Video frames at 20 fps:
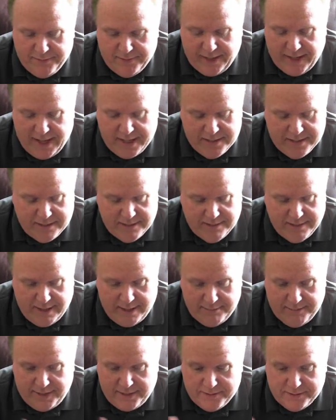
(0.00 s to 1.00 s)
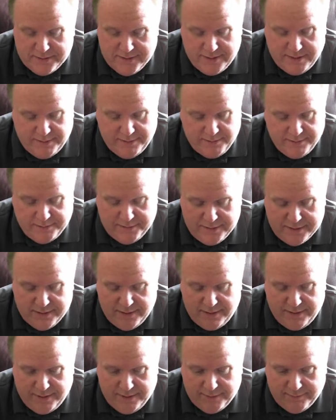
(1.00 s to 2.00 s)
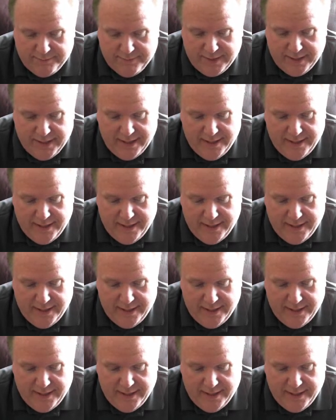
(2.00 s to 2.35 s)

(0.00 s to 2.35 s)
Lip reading: last time I was there and saw him.